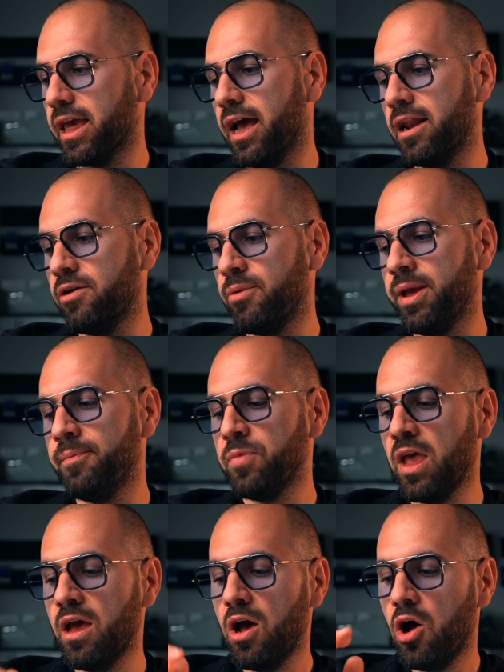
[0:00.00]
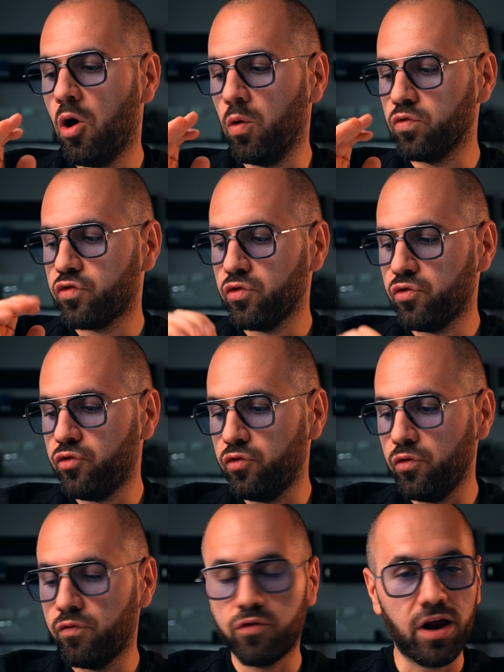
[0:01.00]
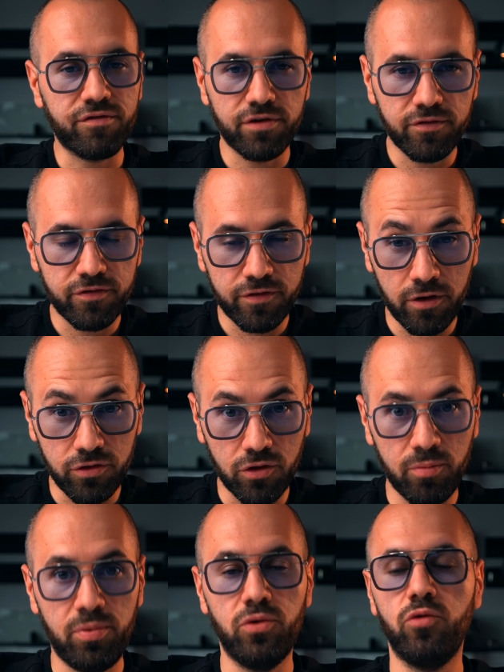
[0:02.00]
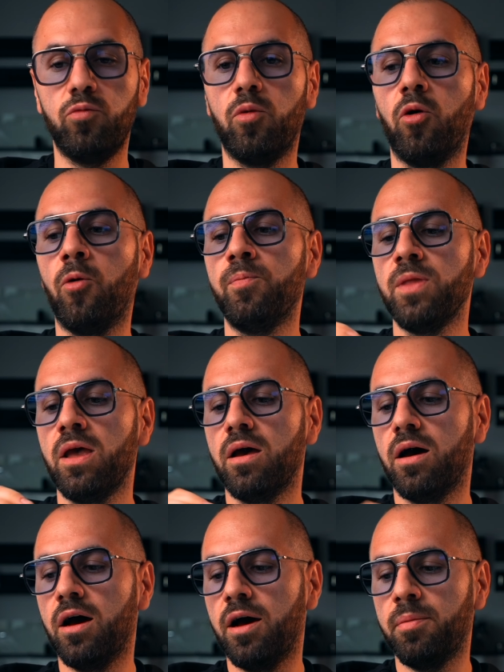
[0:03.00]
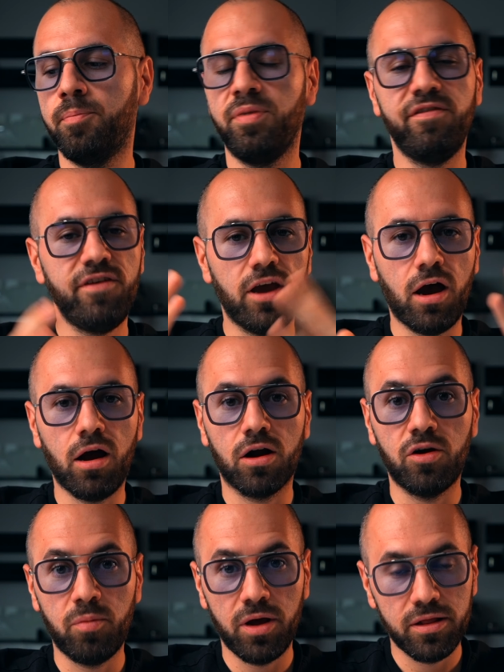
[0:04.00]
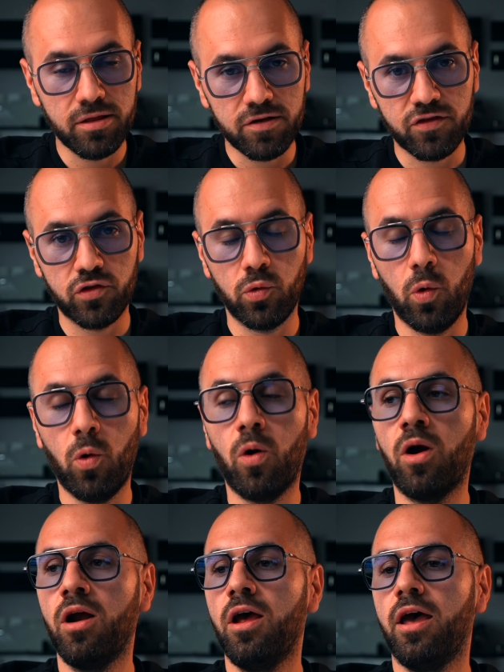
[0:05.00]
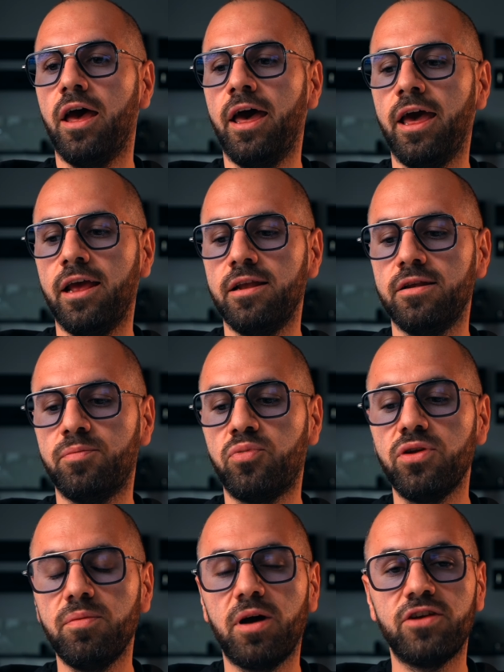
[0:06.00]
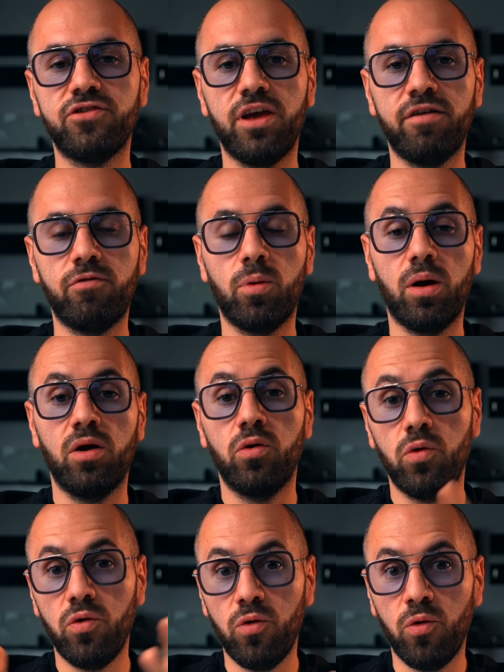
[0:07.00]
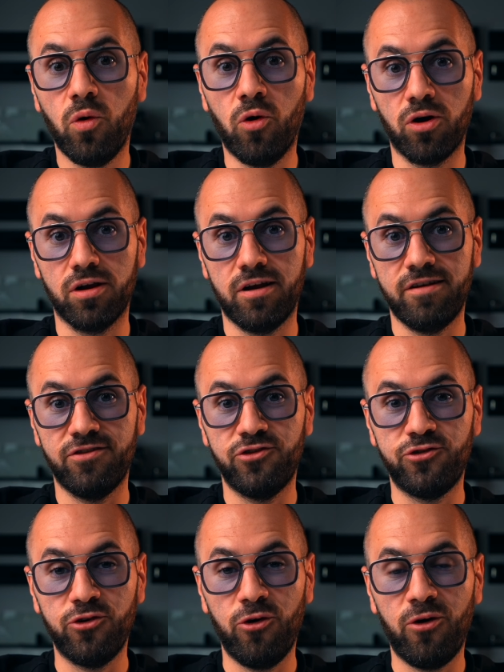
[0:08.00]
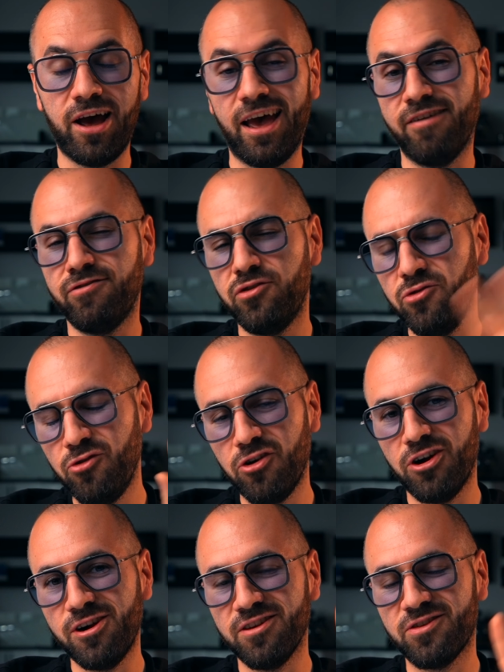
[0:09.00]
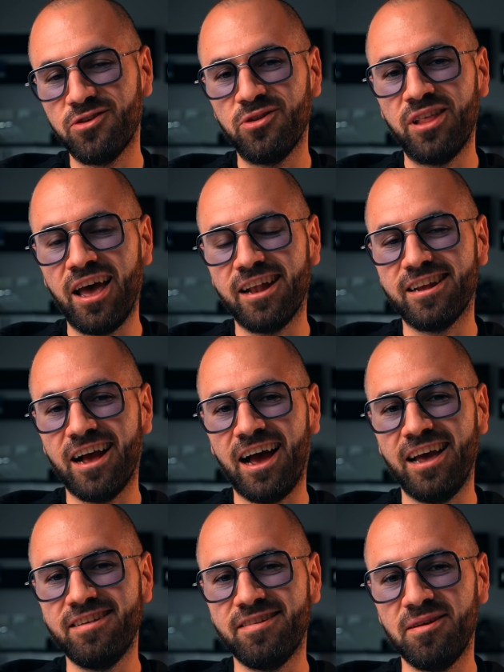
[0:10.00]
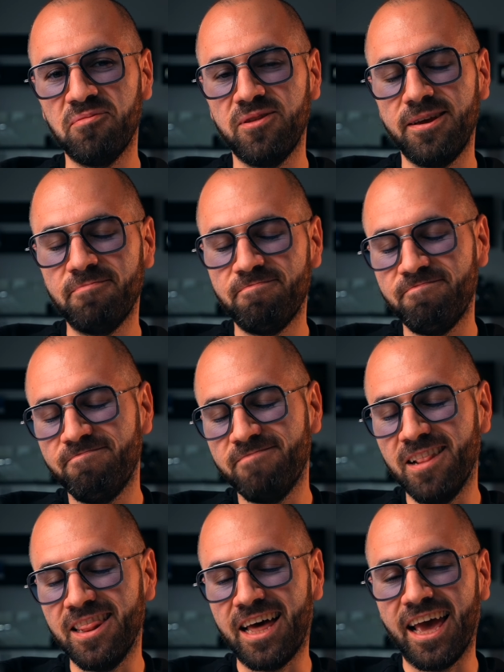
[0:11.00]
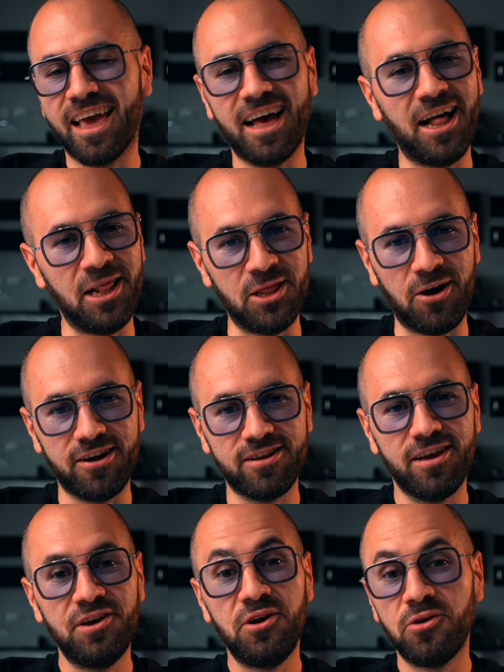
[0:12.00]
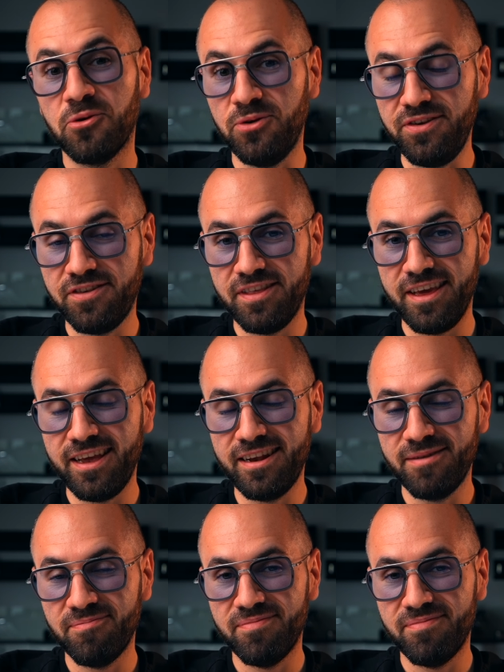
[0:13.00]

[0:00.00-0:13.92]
Gallery, also to Frank from Fontoplumo, uh, PW Akkerman, the store, and pretty much everyone who organized the show. I have two girls that I simply like a lot, Christine